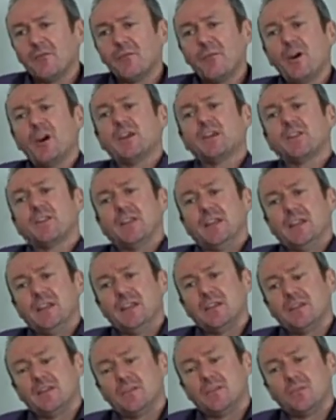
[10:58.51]

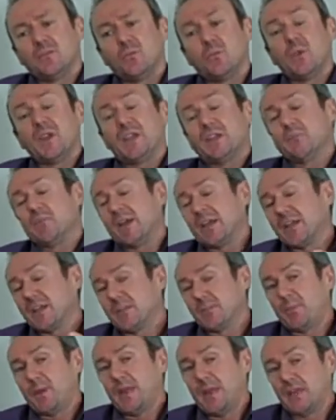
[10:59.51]
Firstly, we can make
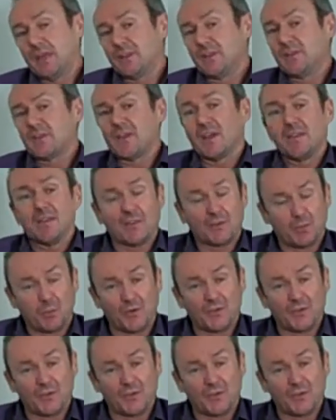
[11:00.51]
an appeal and say this